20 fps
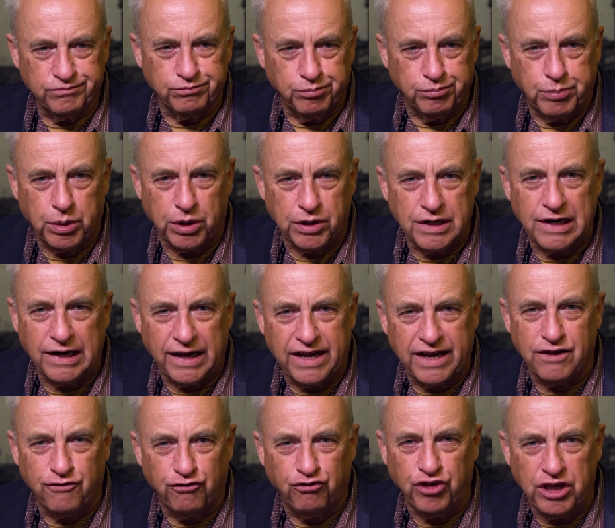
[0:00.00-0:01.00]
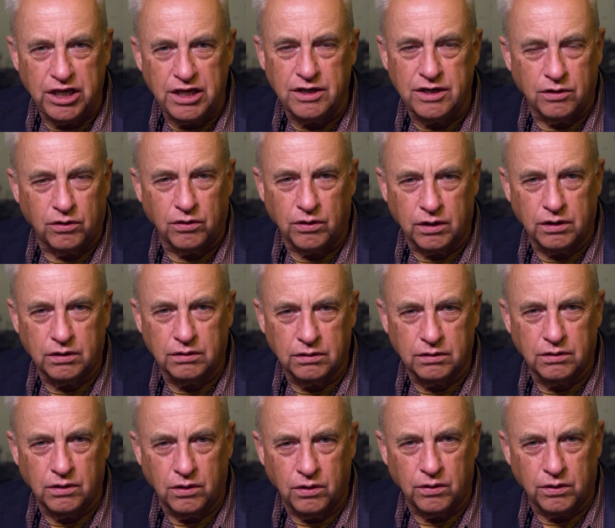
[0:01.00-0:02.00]
bird-like feet or
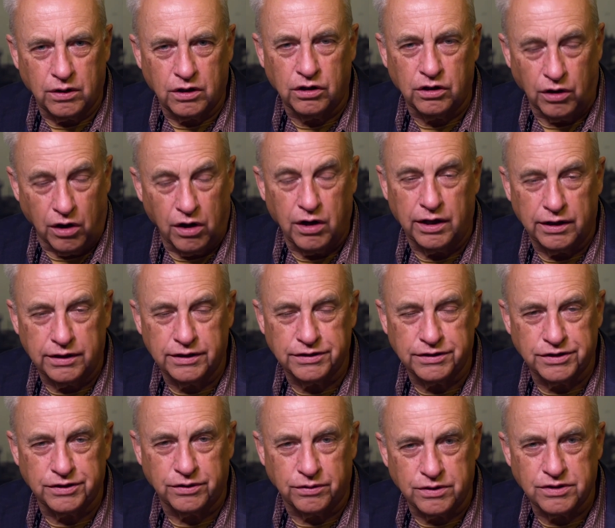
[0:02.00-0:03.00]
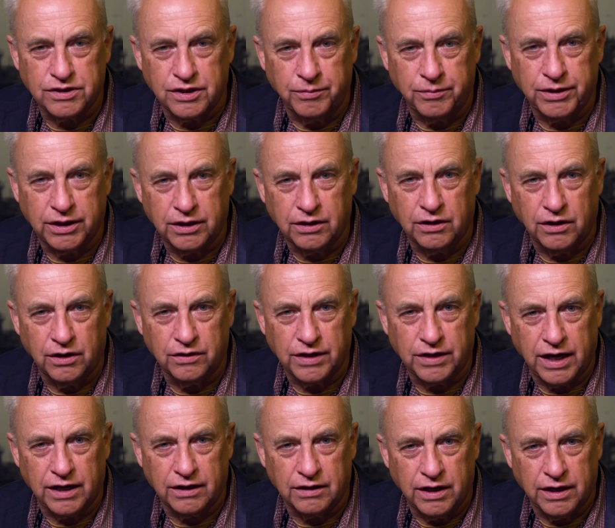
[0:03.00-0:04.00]
claws or something along
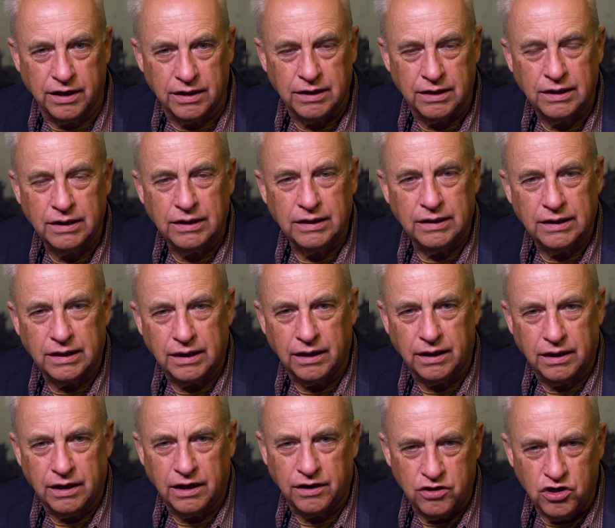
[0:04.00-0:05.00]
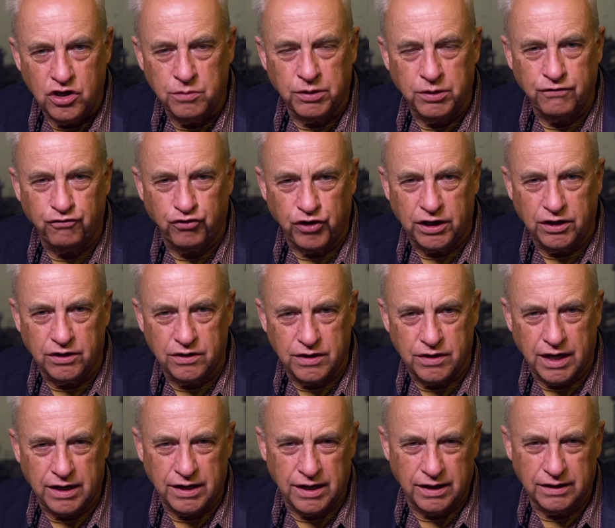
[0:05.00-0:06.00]
that line, a human figure
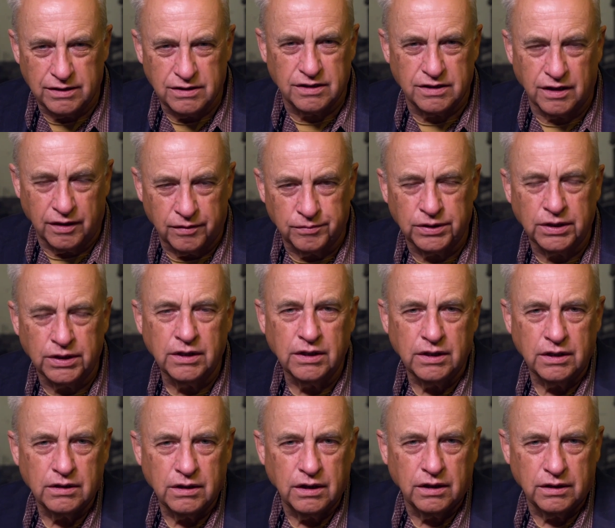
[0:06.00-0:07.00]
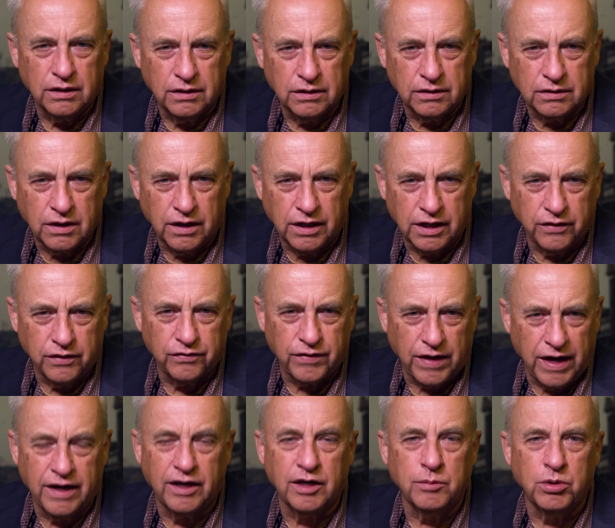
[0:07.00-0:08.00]
that had some kind of
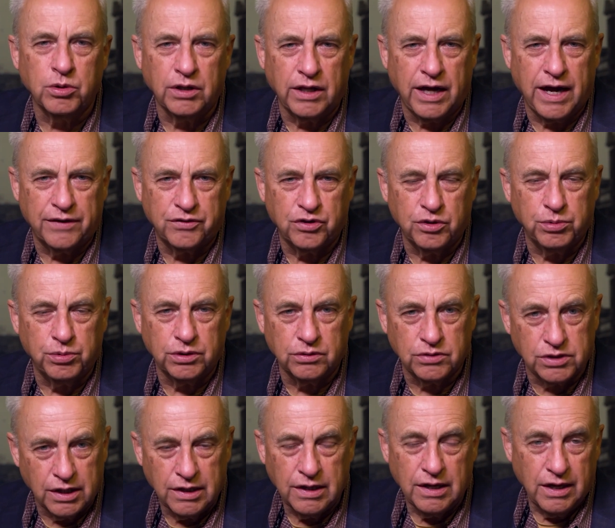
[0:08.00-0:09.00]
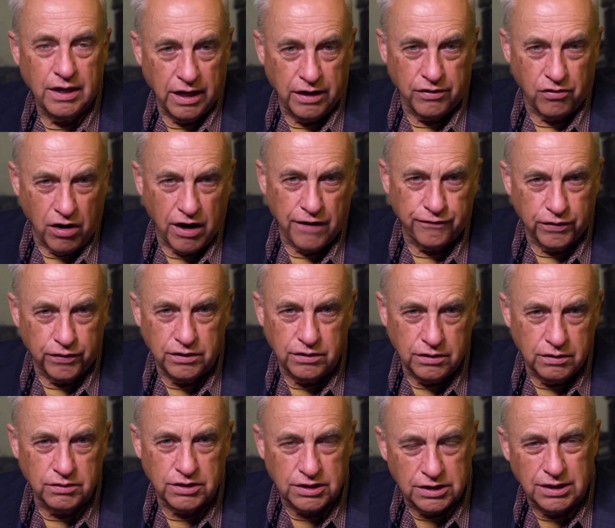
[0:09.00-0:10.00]
animal attributes. And often
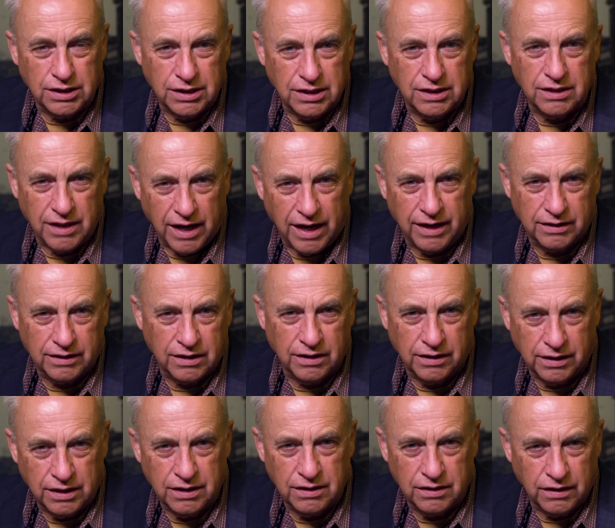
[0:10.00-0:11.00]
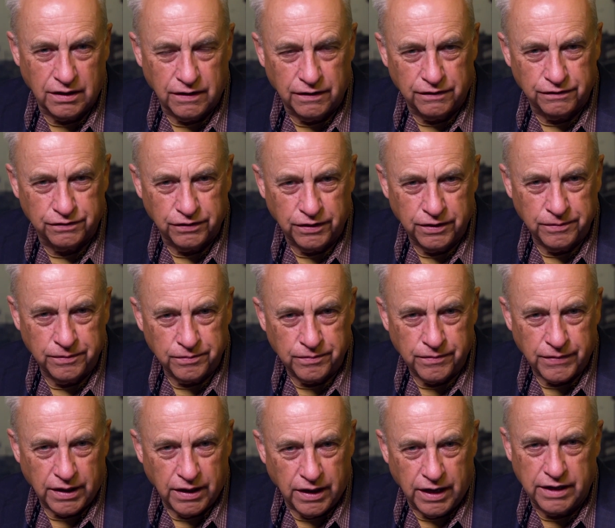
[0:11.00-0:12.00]
you see that kind of
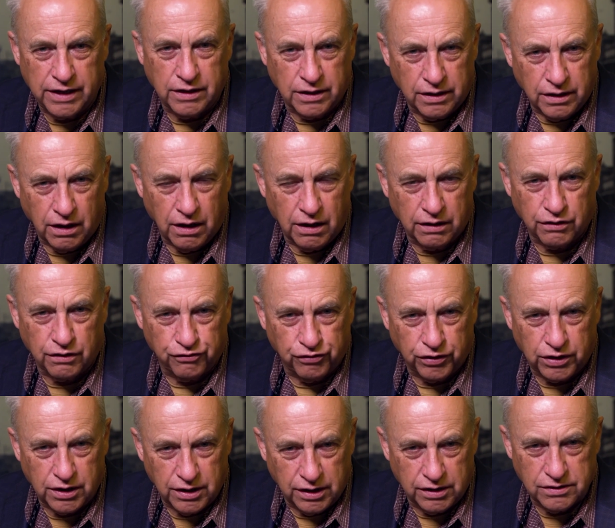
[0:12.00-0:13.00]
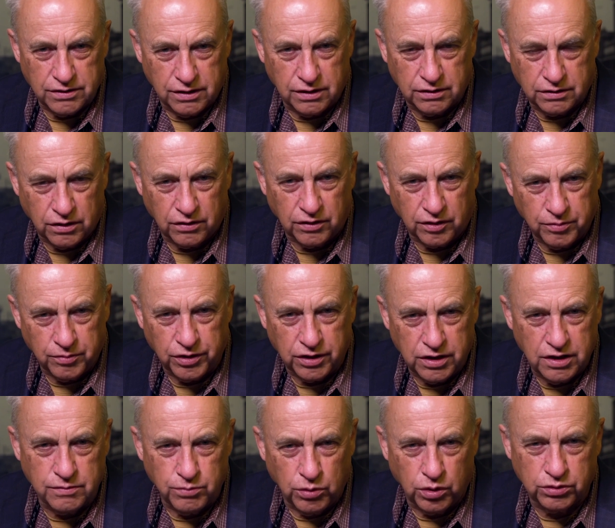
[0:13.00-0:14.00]
iconography is the term,
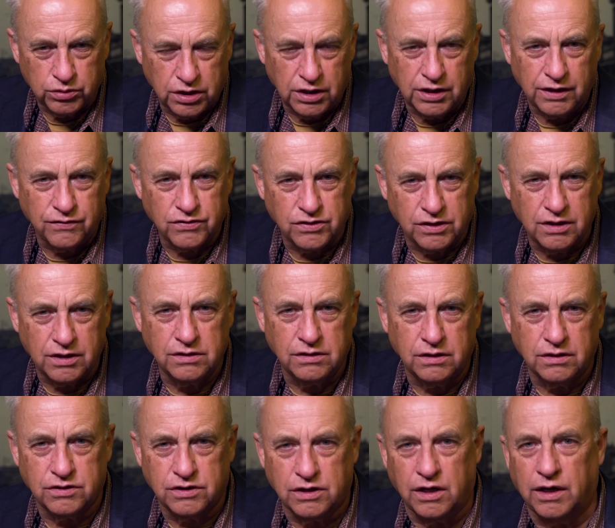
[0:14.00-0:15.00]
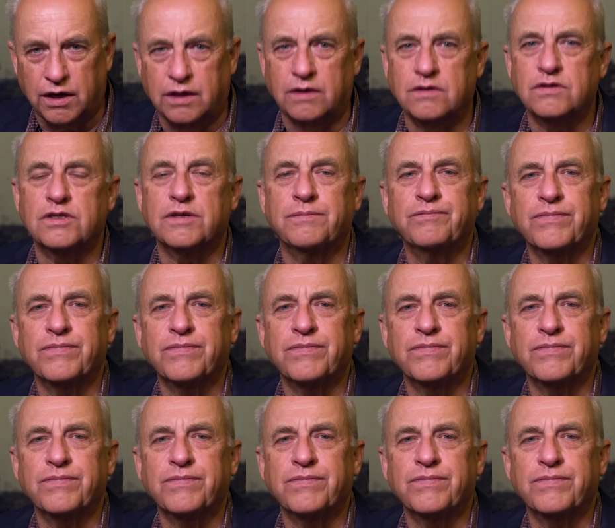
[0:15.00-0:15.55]
these motifs, these designs,